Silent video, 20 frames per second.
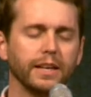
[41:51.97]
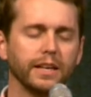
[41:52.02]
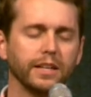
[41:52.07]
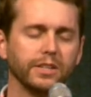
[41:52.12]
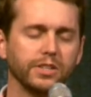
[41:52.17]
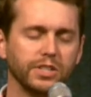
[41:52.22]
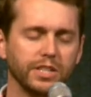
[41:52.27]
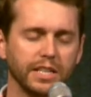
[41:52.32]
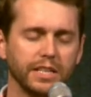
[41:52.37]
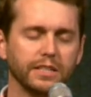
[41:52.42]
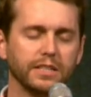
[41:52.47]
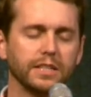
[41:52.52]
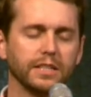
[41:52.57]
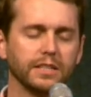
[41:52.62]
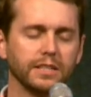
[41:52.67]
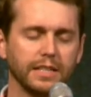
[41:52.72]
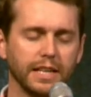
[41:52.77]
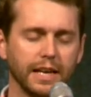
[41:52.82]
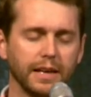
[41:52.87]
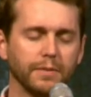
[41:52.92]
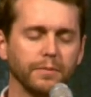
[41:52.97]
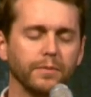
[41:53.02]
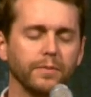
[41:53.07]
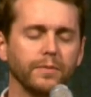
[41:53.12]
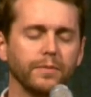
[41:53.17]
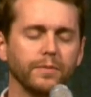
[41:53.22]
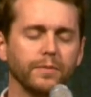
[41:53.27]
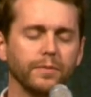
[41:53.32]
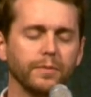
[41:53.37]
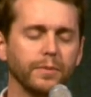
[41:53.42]
in Jesus' name,
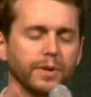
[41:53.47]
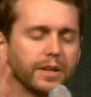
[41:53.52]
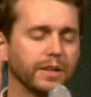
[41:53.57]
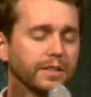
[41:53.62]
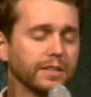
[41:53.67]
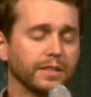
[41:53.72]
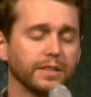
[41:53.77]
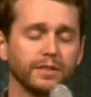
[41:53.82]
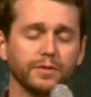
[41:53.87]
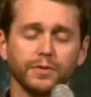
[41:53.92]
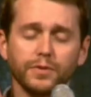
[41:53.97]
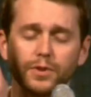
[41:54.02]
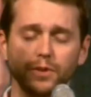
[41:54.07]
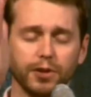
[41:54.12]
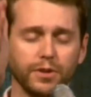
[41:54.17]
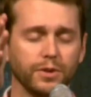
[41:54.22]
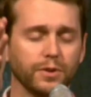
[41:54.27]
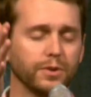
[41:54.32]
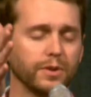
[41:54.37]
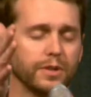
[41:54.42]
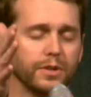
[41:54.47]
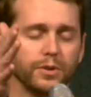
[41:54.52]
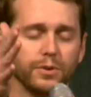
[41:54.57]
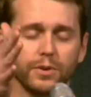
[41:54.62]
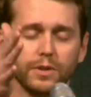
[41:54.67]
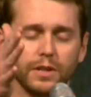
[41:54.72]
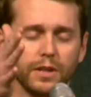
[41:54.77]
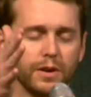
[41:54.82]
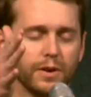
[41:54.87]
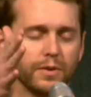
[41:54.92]
because it's for you and you
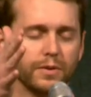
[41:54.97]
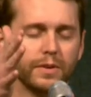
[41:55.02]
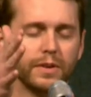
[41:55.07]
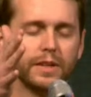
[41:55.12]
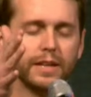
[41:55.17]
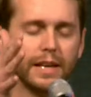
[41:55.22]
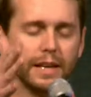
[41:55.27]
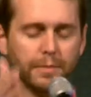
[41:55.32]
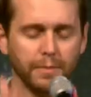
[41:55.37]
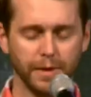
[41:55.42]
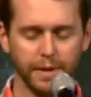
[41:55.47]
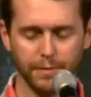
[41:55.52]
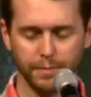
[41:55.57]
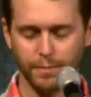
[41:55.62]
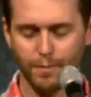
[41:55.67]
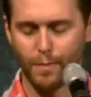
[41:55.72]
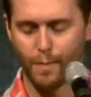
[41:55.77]
alone. Amen.